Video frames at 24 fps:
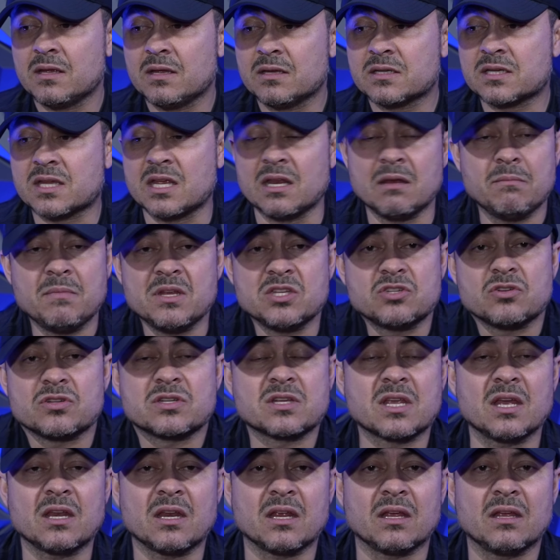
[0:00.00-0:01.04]
Skinny means you're
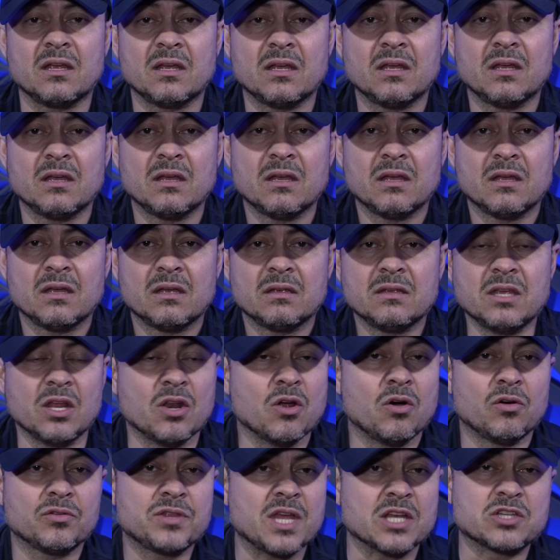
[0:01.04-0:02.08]
skinny.
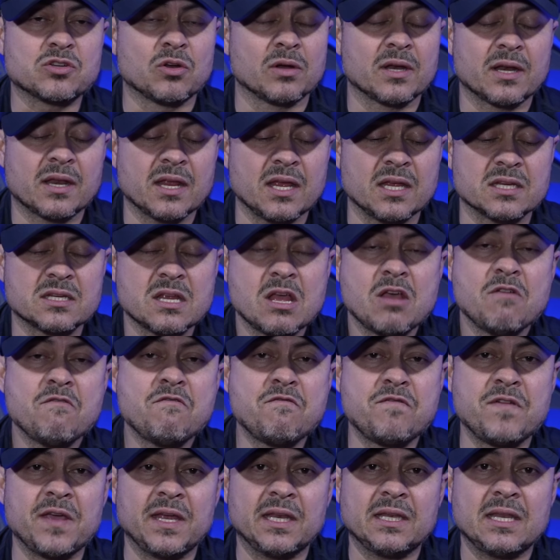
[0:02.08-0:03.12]
That's all it is.
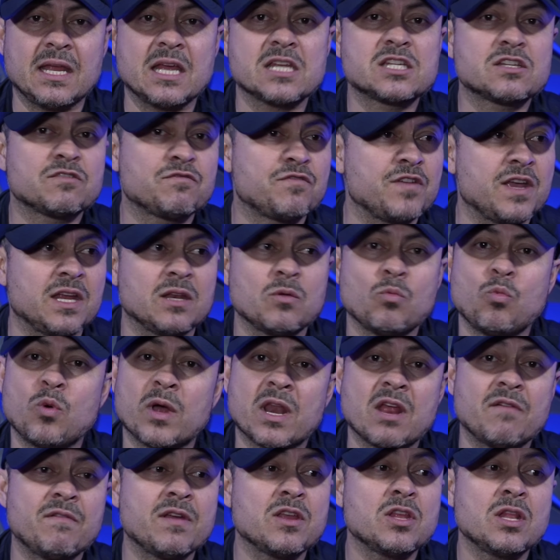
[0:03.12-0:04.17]
Fit is fit,
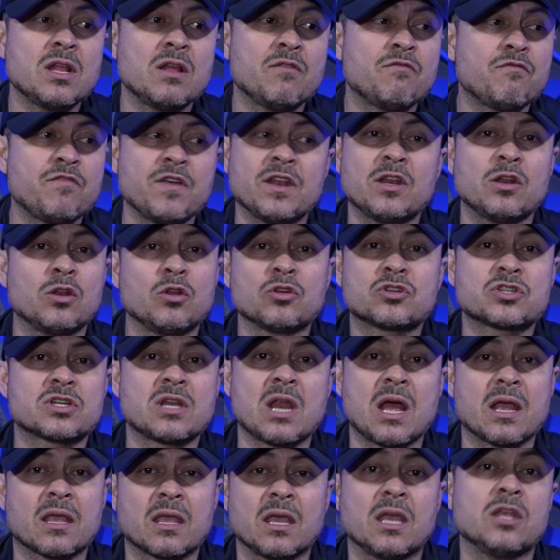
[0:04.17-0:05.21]
whatever fit looks
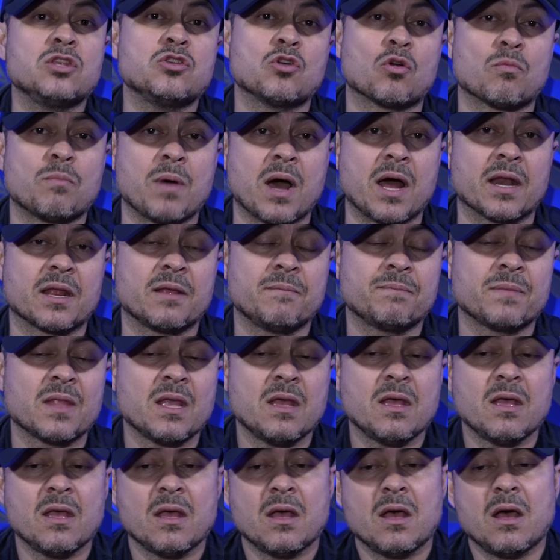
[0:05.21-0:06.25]
like in your body.
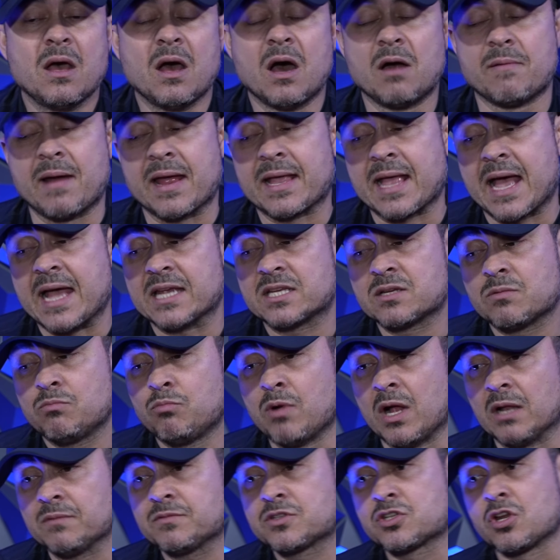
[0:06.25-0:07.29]
All right, guys.
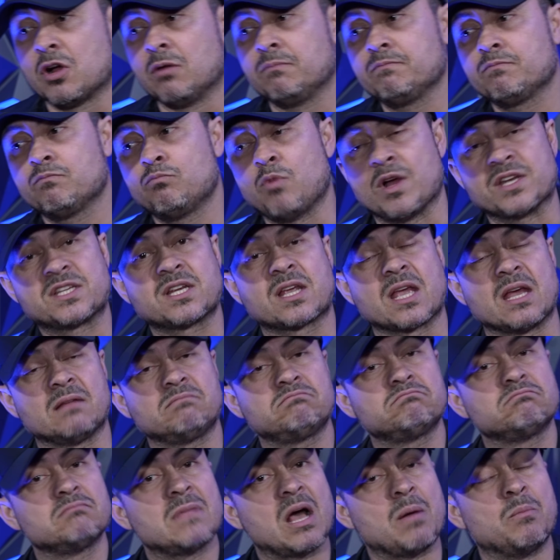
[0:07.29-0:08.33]
Well, so once again,
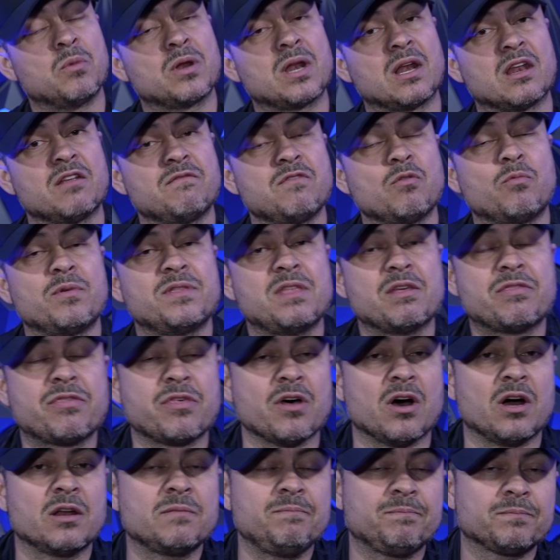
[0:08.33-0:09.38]
I'm going to leave you with the
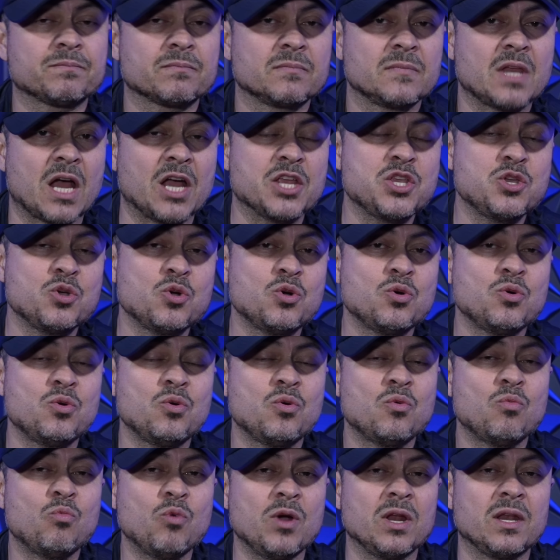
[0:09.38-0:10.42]
thought. Are
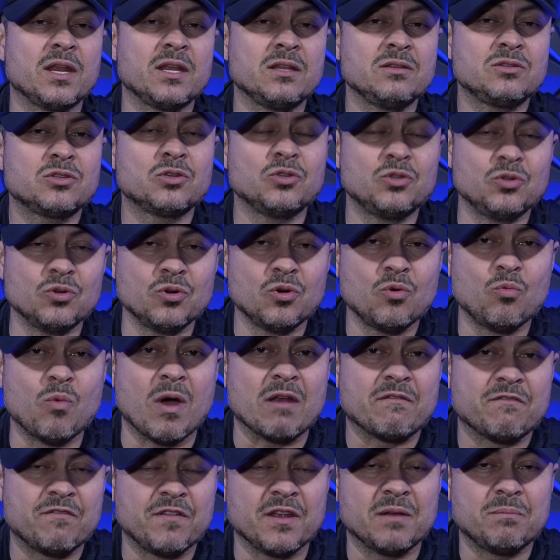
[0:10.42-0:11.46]
you willing to do
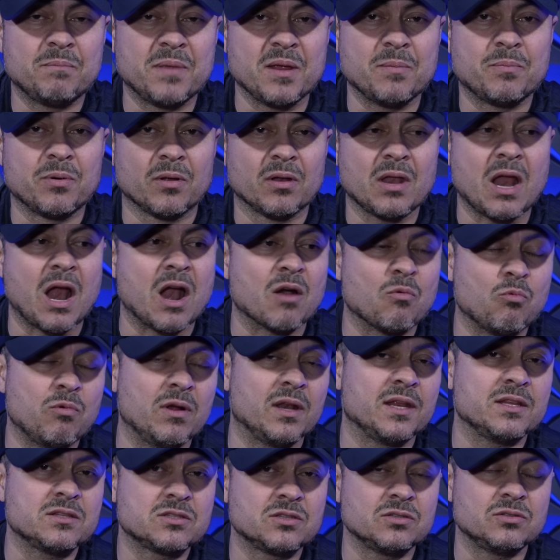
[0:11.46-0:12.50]
what fit people are
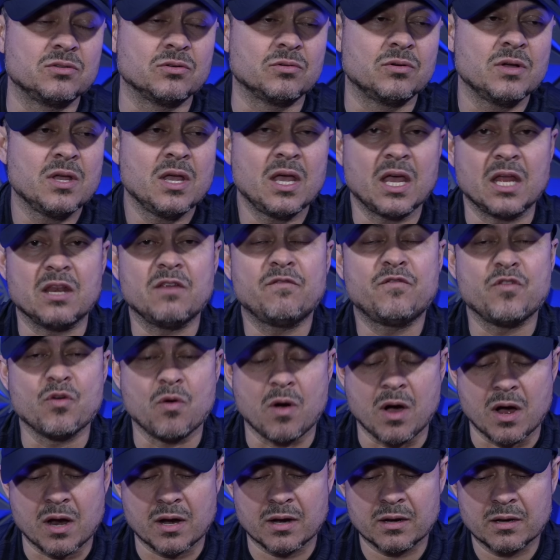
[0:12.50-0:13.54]
willing to do? And if you
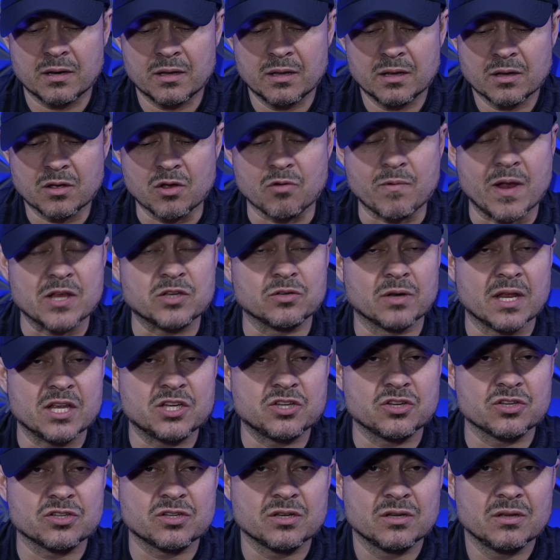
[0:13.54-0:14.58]
are,
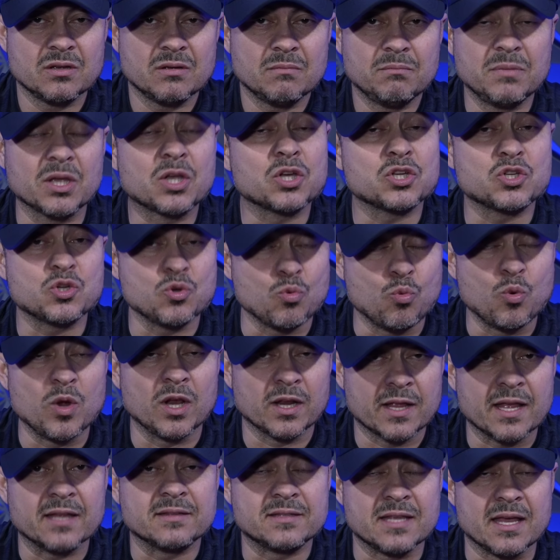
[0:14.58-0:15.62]
congratulations, because you
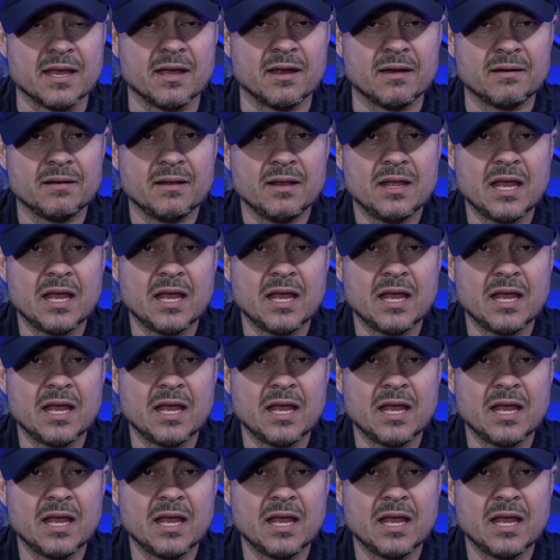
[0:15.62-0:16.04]
will get there.